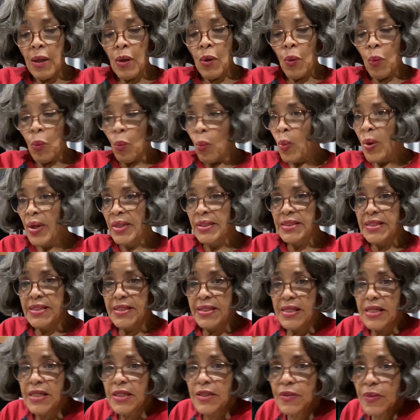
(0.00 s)
once
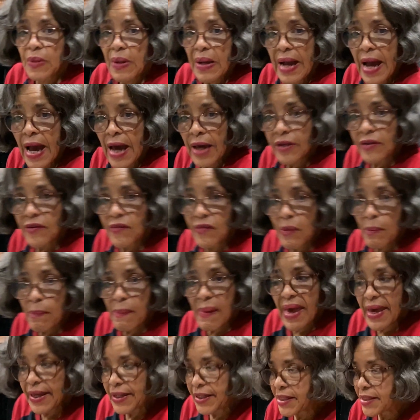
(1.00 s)
these are out of the
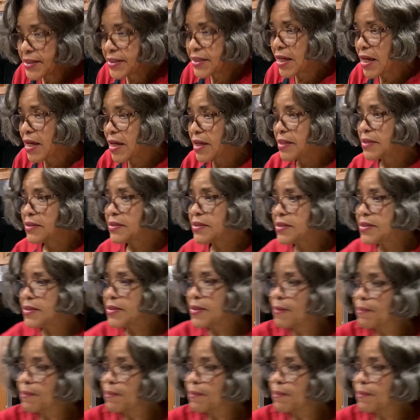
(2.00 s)
bannetons,